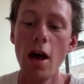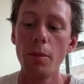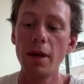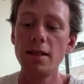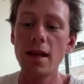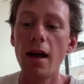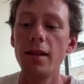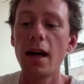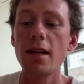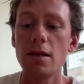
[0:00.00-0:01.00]
But that
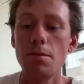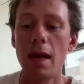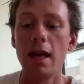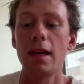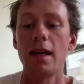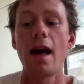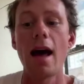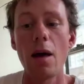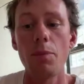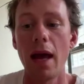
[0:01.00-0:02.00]
doesn't make it a
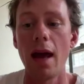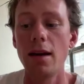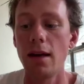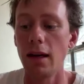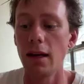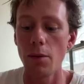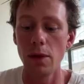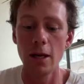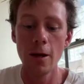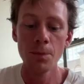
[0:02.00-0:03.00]
happy ending. I
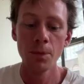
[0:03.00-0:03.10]
mean,